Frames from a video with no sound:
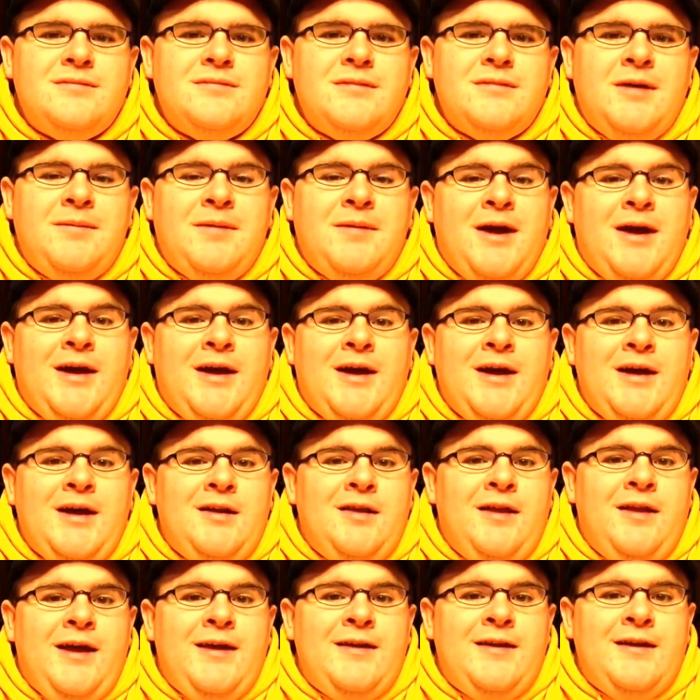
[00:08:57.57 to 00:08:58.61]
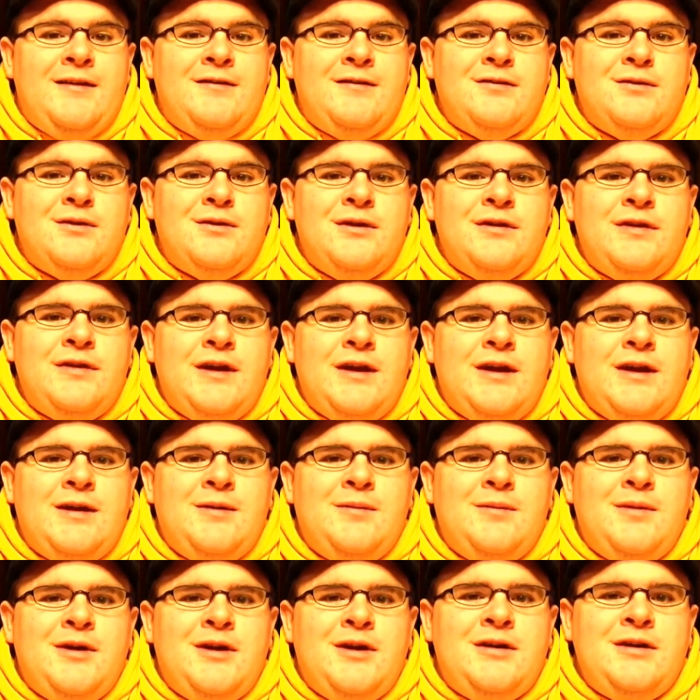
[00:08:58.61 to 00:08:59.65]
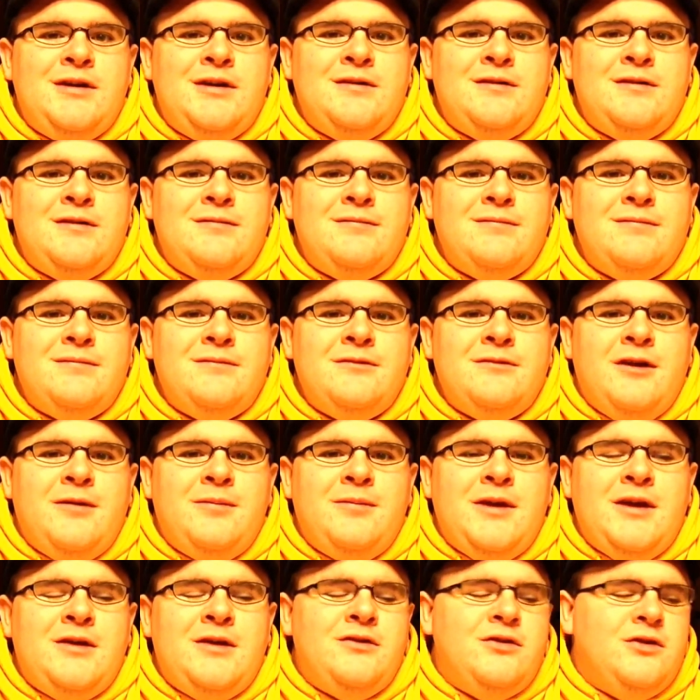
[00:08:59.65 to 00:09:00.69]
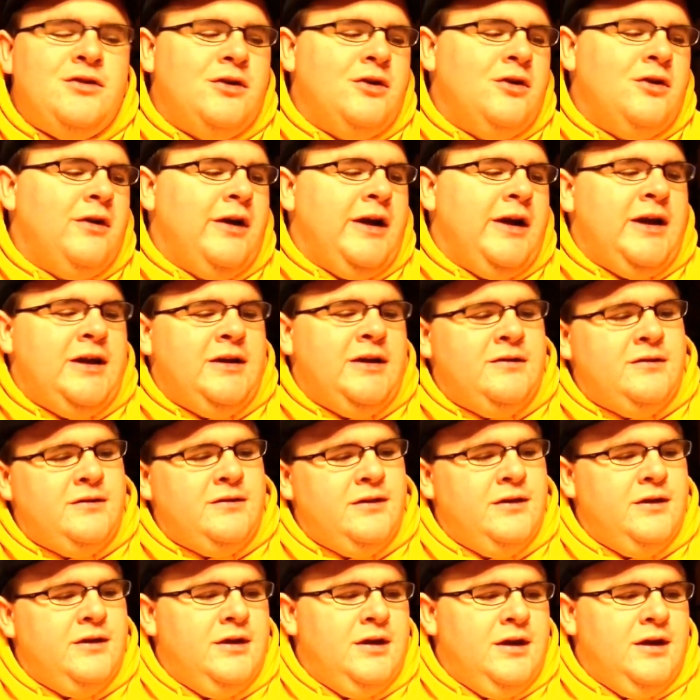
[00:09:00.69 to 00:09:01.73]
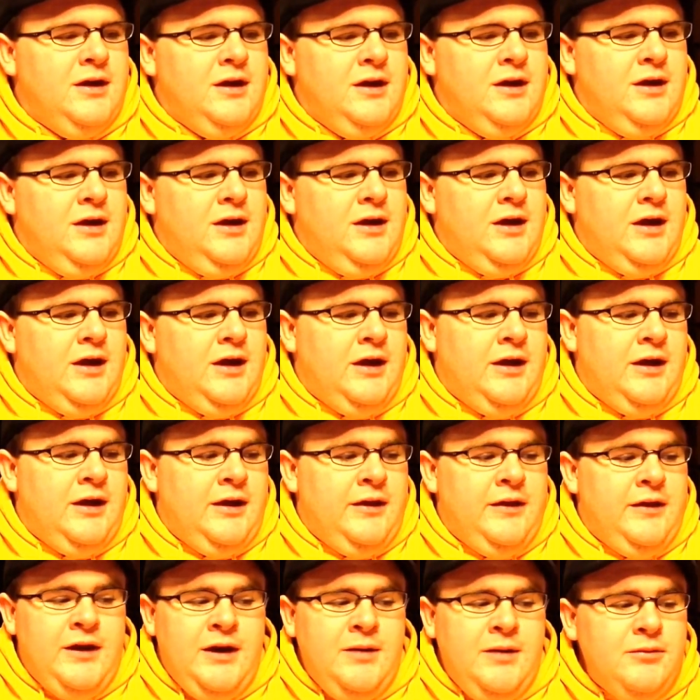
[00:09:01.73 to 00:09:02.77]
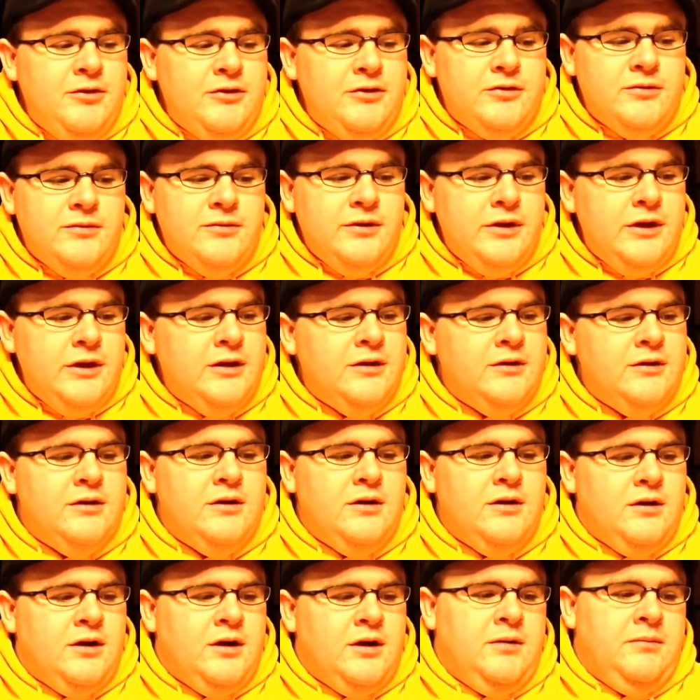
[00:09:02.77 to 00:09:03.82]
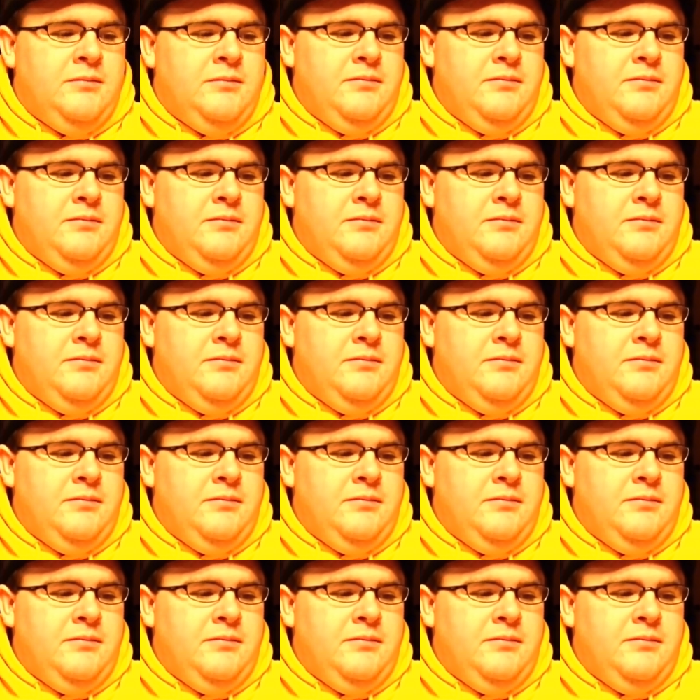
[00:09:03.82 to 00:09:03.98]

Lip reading: mean, I kind of like that sort of thing, but it doesn't set me into a craze. The numbers are really good on them.